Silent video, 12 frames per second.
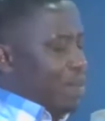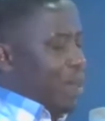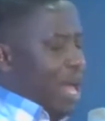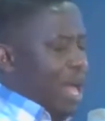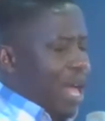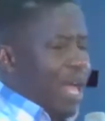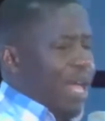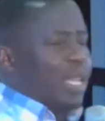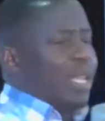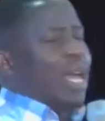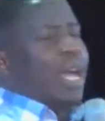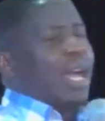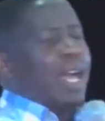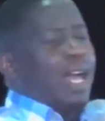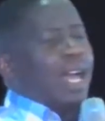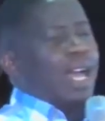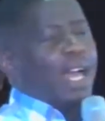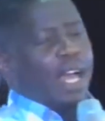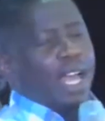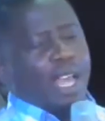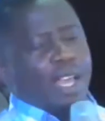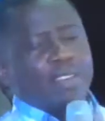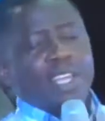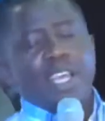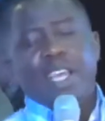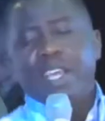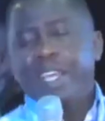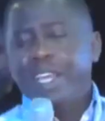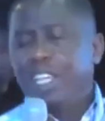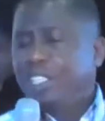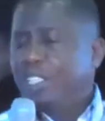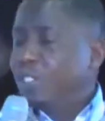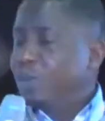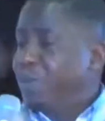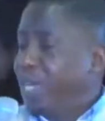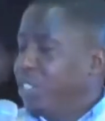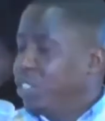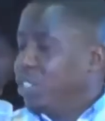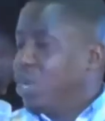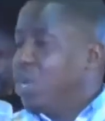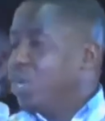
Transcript: my life. It's been so